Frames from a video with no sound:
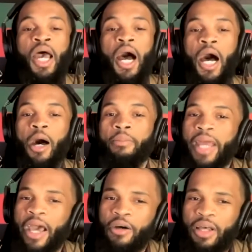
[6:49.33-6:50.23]

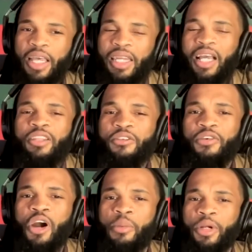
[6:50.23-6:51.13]
Now, Dr.
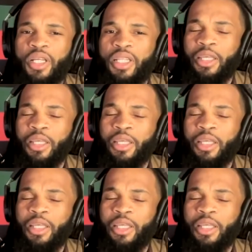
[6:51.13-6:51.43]
Farmer,